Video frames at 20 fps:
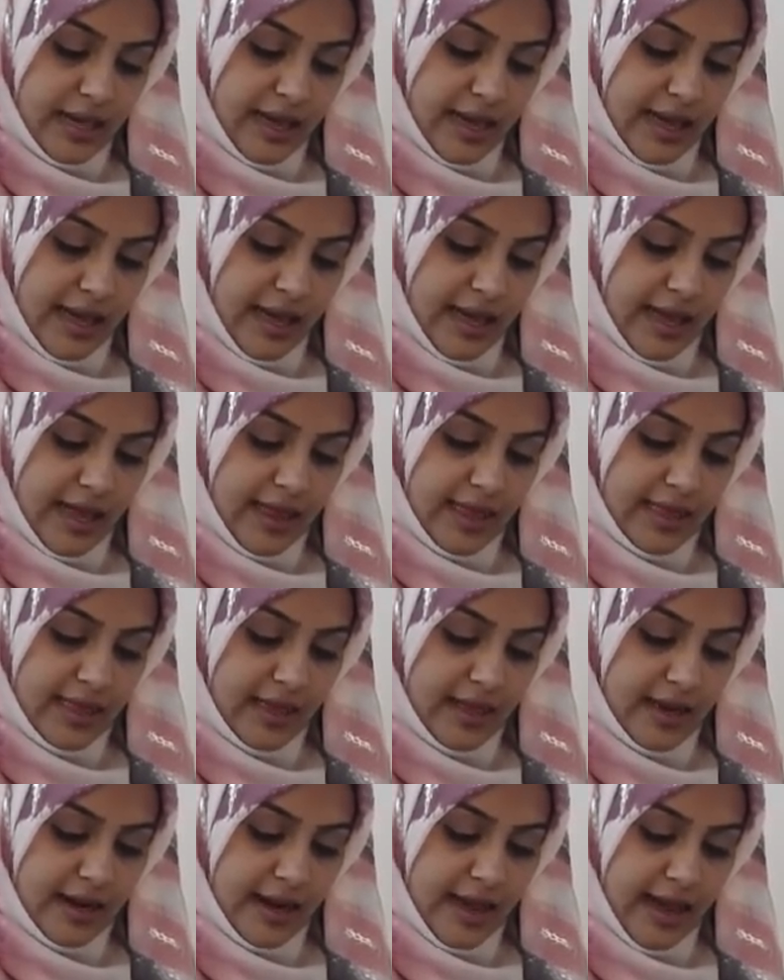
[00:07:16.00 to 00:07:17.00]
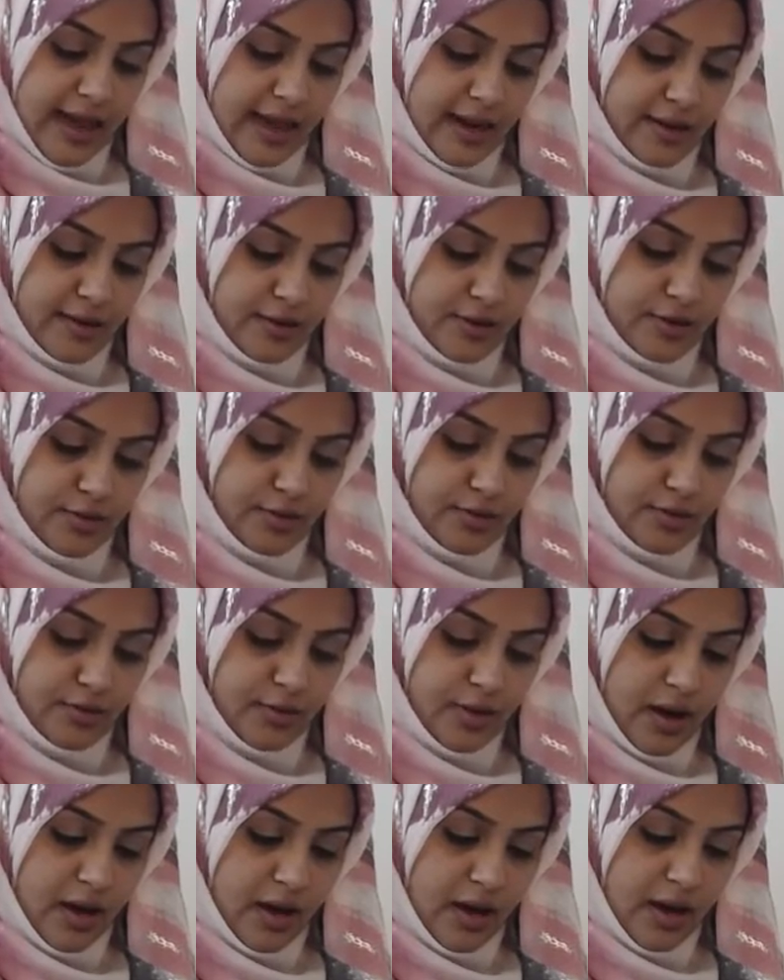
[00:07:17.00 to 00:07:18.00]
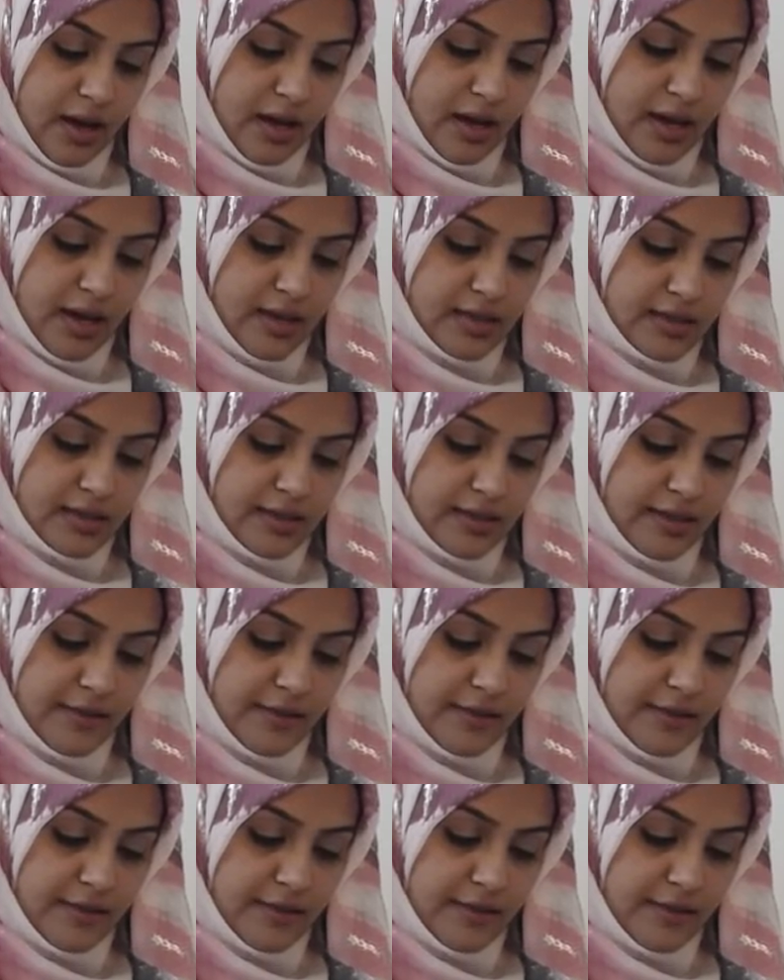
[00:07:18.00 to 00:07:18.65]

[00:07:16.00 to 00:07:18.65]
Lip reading: and then add 2 eyes.